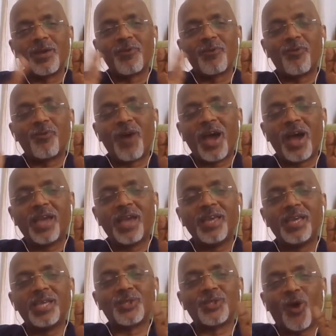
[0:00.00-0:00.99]
Y
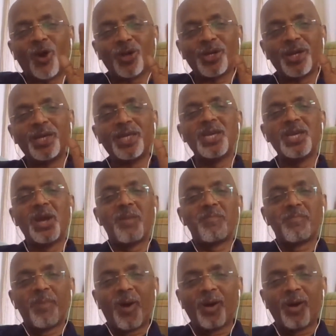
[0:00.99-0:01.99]
is
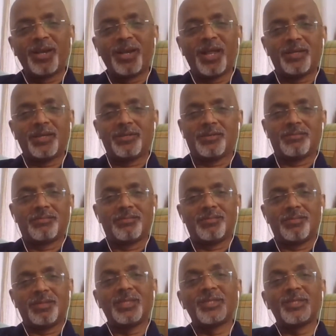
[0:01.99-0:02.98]
already molded
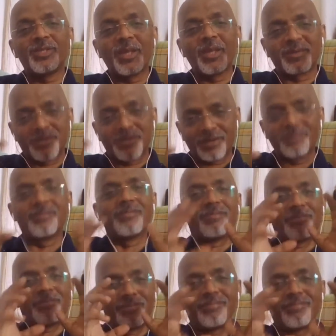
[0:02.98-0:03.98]
into
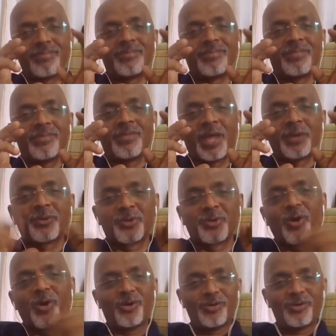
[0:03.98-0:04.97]
that
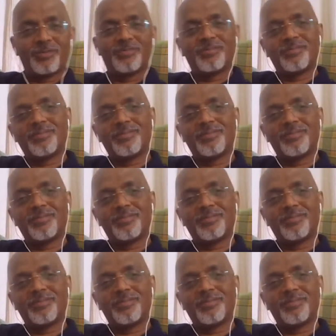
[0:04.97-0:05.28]
role.